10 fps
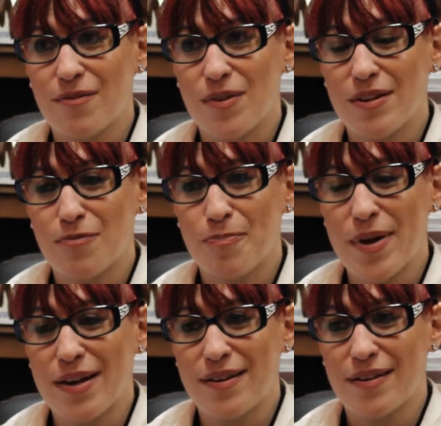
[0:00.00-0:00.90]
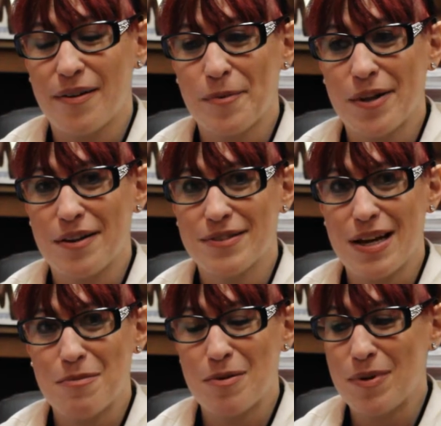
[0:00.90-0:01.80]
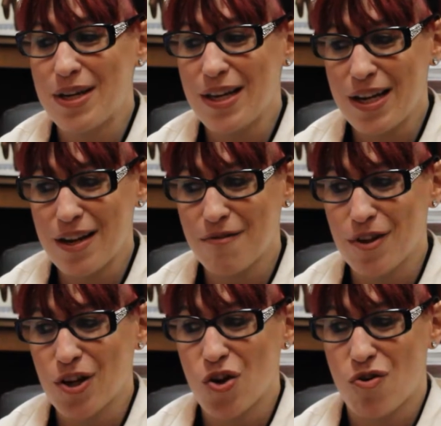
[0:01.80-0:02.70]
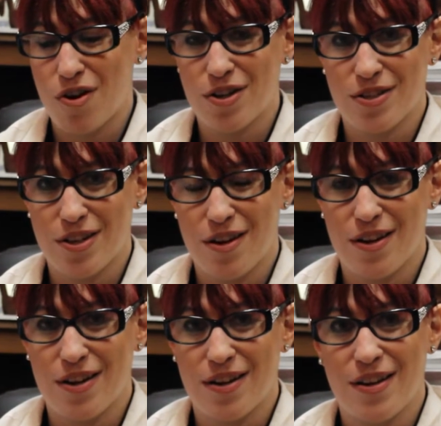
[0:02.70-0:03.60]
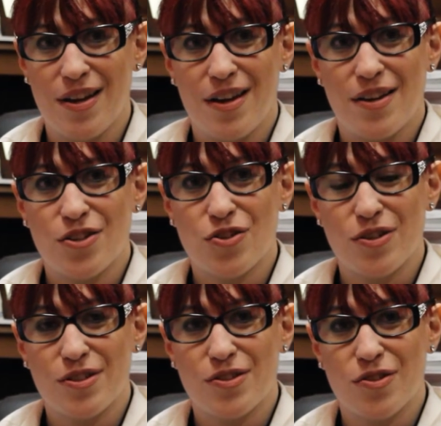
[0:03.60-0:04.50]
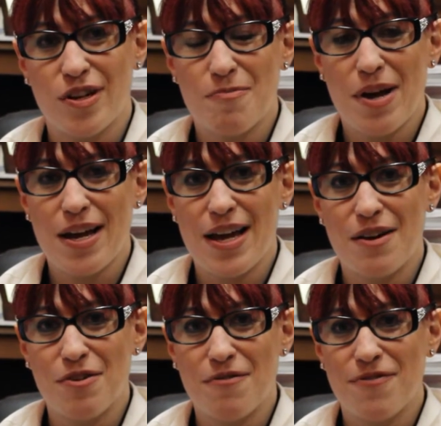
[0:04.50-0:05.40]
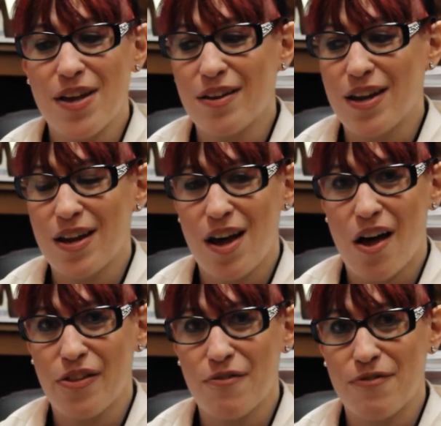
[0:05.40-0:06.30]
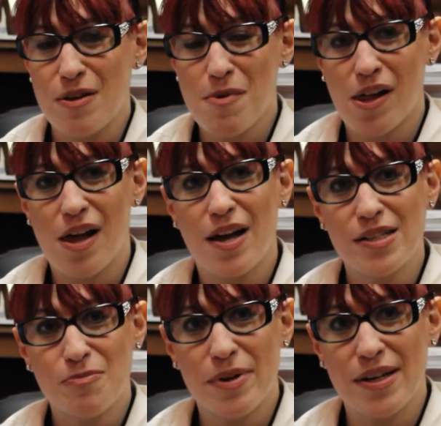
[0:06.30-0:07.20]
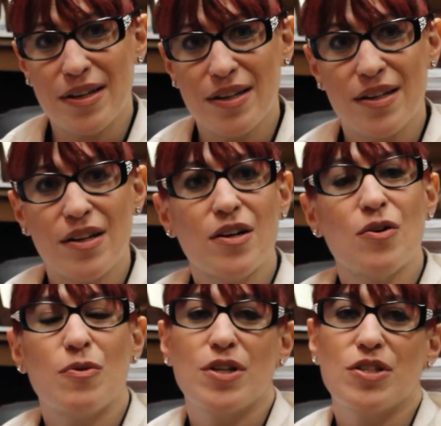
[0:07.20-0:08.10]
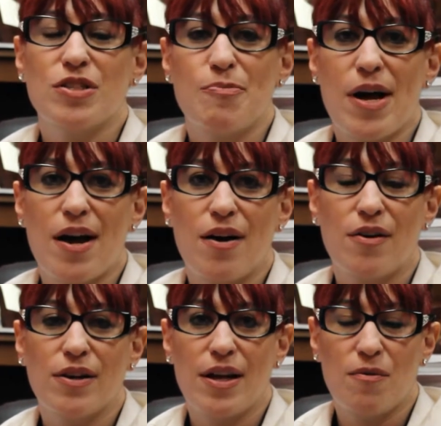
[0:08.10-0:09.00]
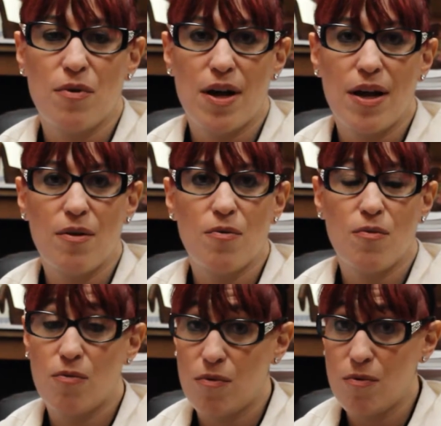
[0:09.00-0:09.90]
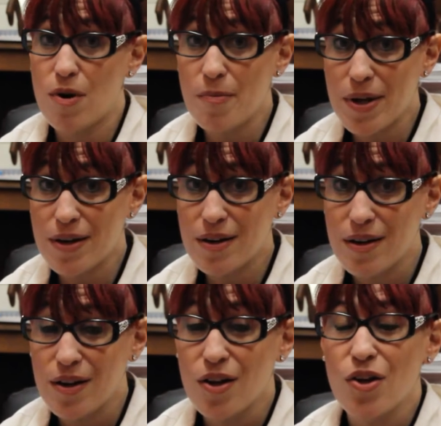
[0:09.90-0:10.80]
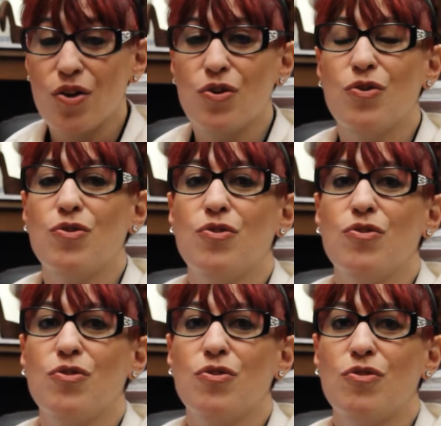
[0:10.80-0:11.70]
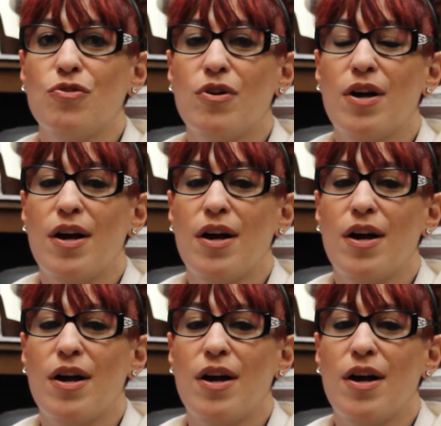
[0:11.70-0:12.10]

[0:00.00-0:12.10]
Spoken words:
We spend a lot of time in the beginning of the course on a short story by Henry Fielding called The Female Husband, which is about a woman who